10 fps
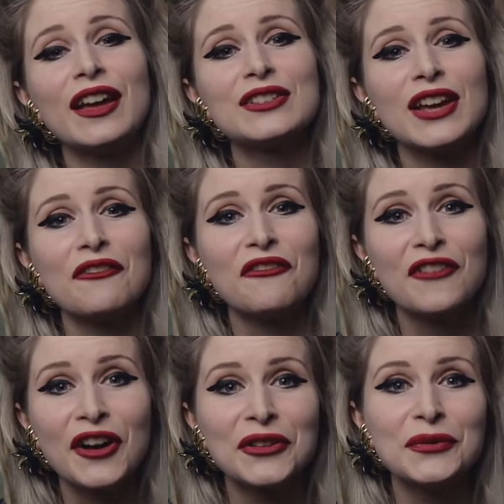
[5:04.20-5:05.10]
and to have
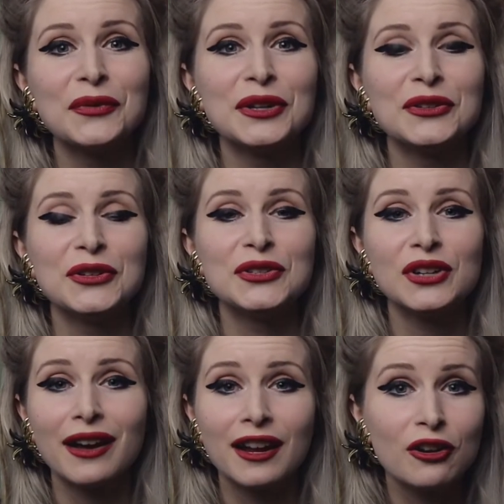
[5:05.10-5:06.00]
fun when you're
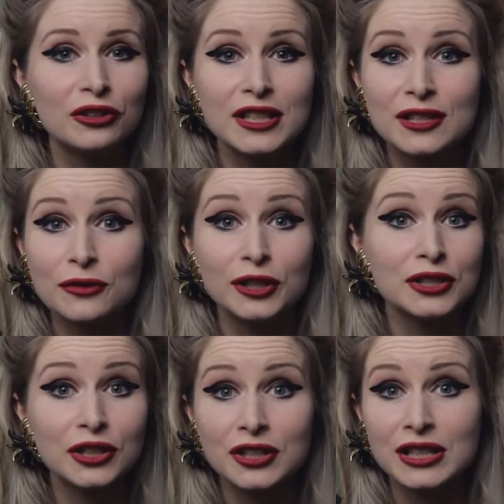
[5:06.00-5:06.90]
trying all these new
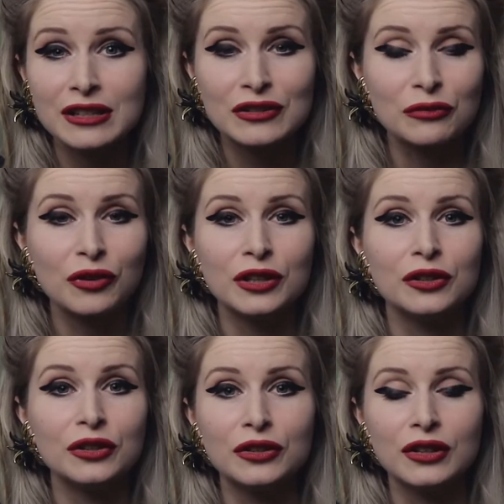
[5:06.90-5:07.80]
alternatives when
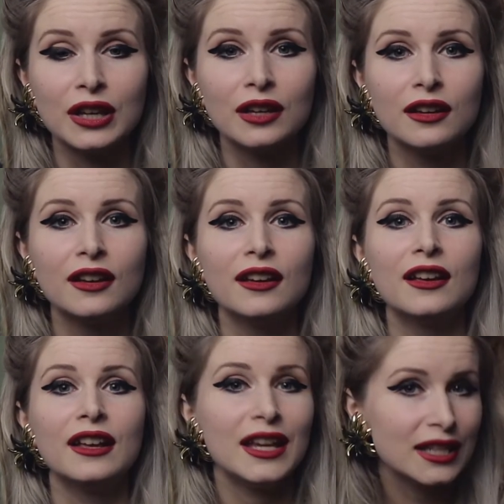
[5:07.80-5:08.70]
you're cooking.
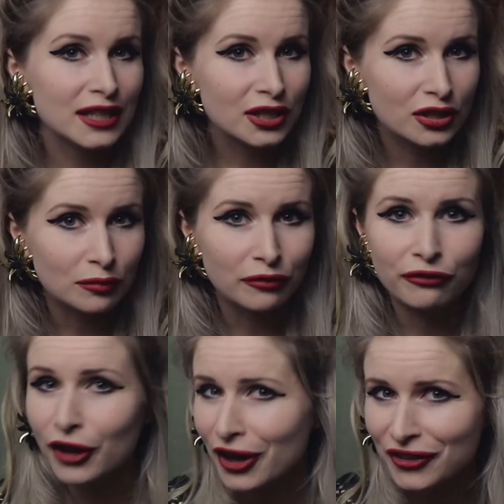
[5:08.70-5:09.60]
Eating should be
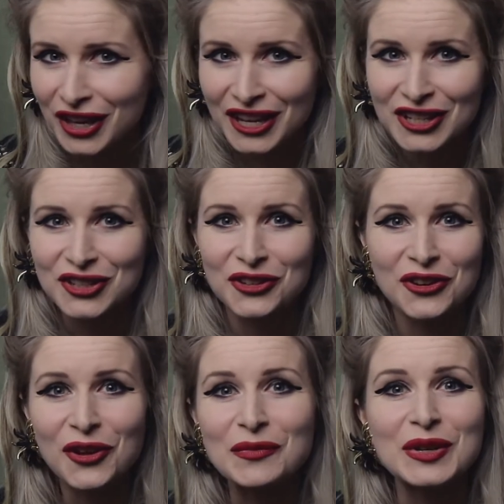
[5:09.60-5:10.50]
fun and it should
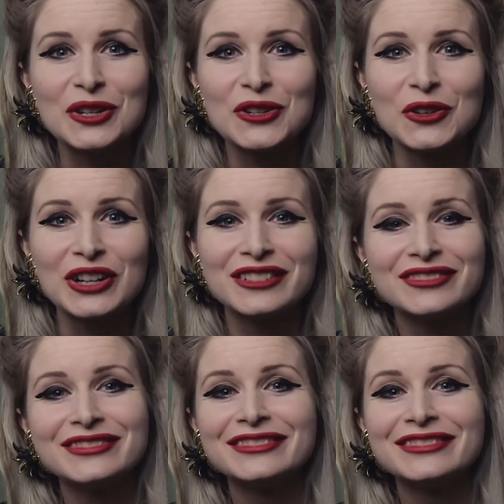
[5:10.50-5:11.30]
not be a chore.